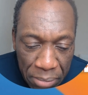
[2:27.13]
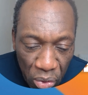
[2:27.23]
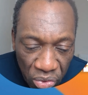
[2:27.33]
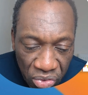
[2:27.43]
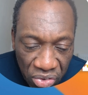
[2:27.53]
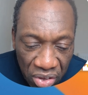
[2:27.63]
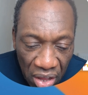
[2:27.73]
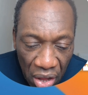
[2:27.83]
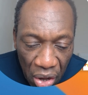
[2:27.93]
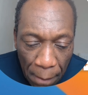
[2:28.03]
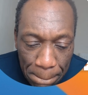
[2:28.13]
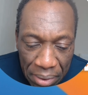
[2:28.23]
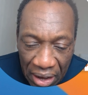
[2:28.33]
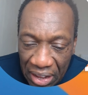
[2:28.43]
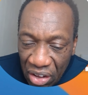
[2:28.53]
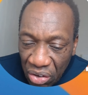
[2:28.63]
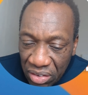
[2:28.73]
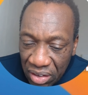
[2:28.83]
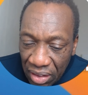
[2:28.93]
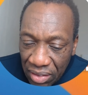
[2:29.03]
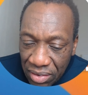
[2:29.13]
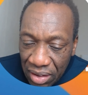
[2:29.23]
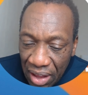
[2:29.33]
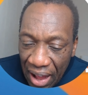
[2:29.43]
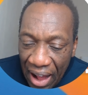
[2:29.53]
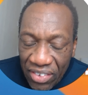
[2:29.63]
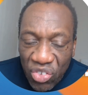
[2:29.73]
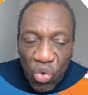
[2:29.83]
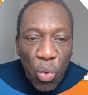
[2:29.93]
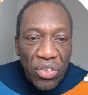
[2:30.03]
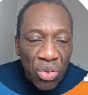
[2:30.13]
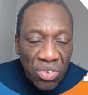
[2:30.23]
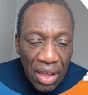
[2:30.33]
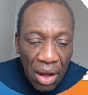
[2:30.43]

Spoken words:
post compelling content, ask questions.